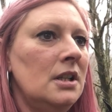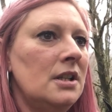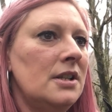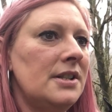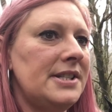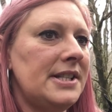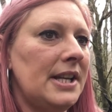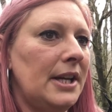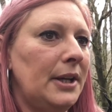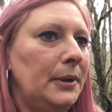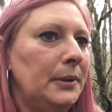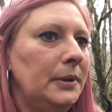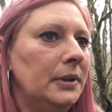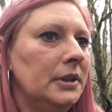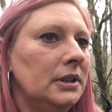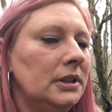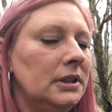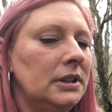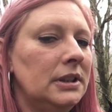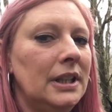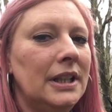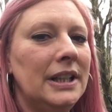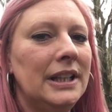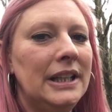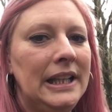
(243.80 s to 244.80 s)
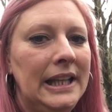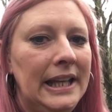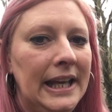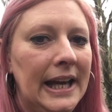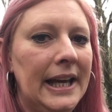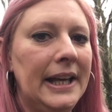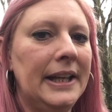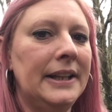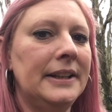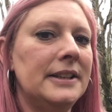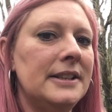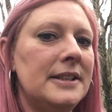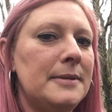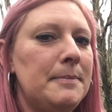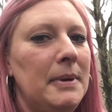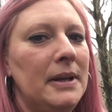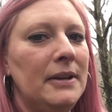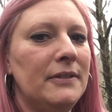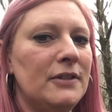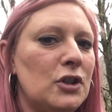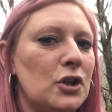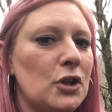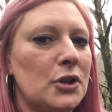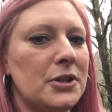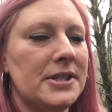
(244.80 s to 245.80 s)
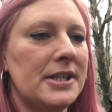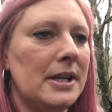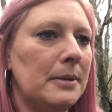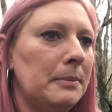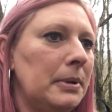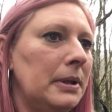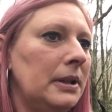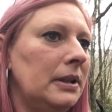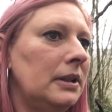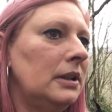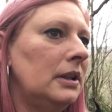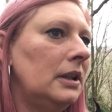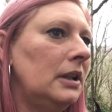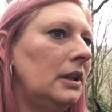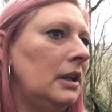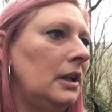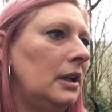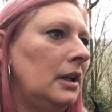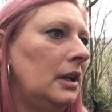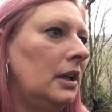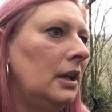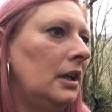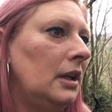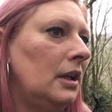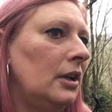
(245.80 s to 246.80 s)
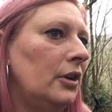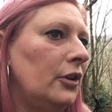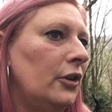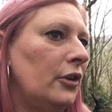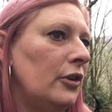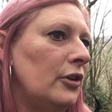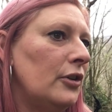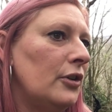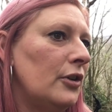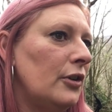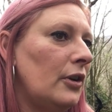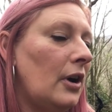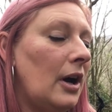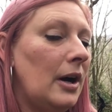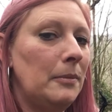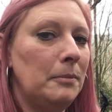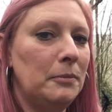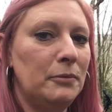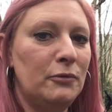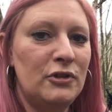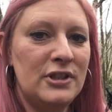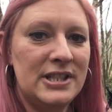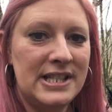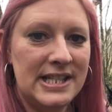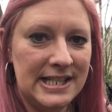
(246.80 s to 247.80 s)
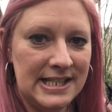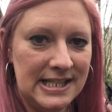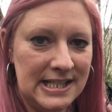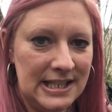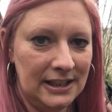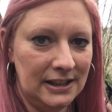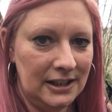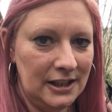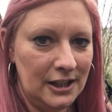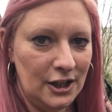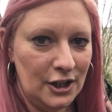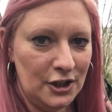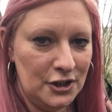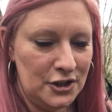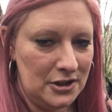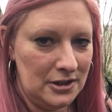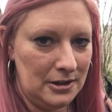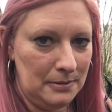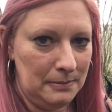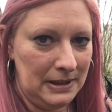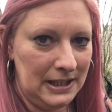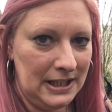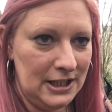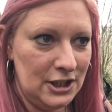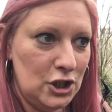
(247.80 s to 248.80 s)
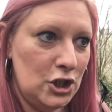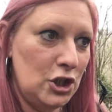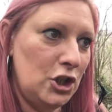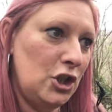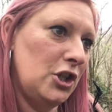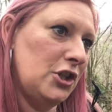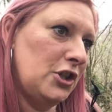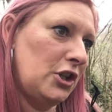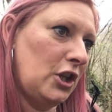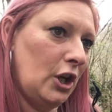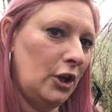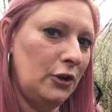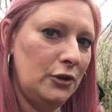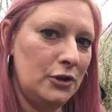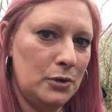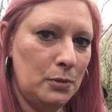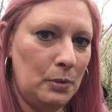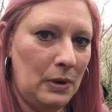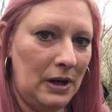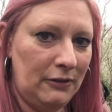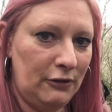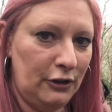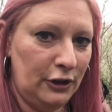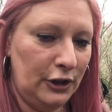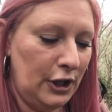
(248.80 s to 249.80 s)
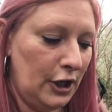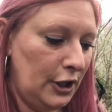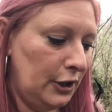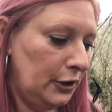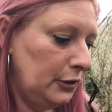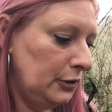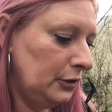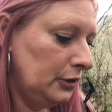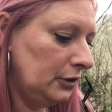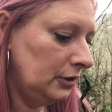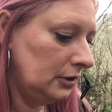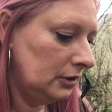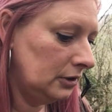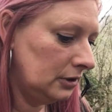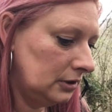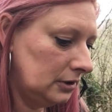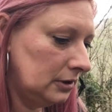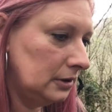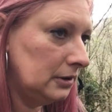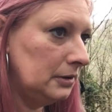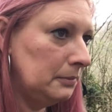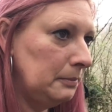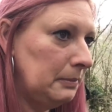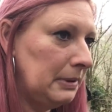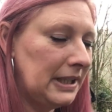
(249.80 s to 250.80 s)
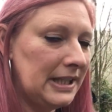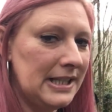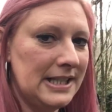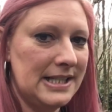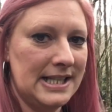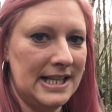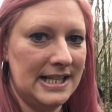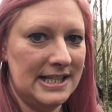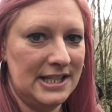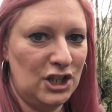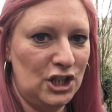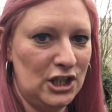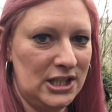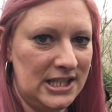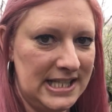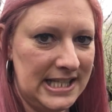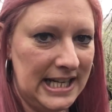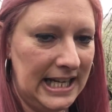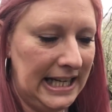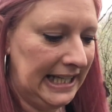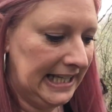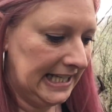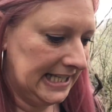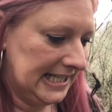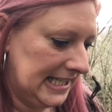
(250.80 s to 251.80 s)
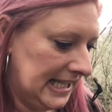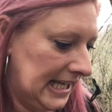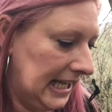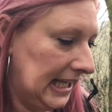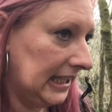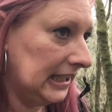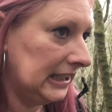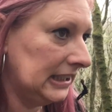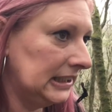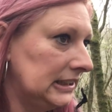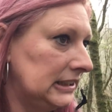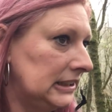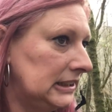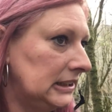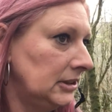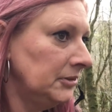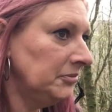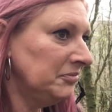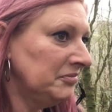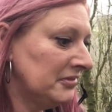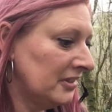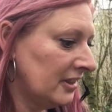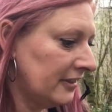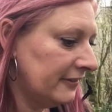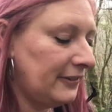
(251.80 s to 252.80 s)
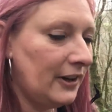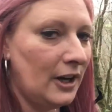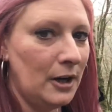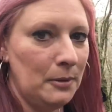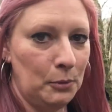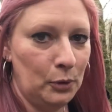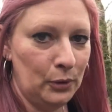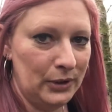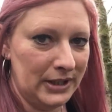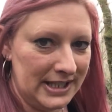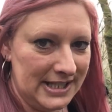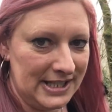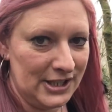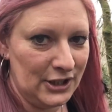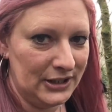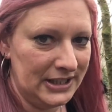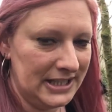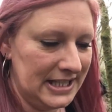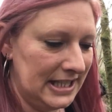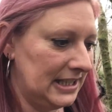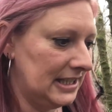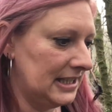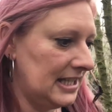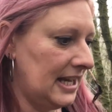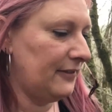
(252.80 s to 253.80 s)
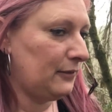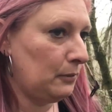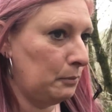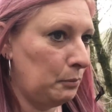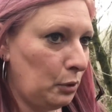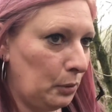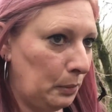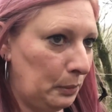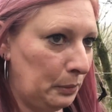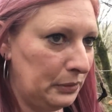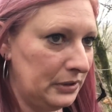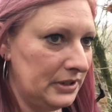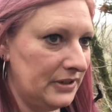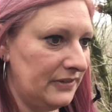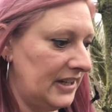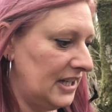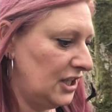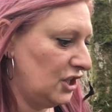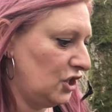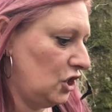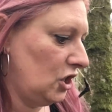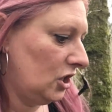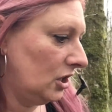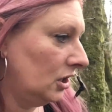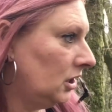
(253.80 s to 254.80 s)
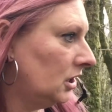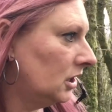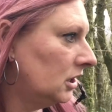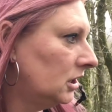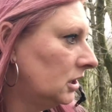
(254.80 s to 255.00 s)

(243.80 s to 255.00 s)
So yeah, it's a bit of a toss-up. I'm resisting the urge at the minute to just go to where I know, because that's just silly, isn't it? Far more exciting to have a proper adventure.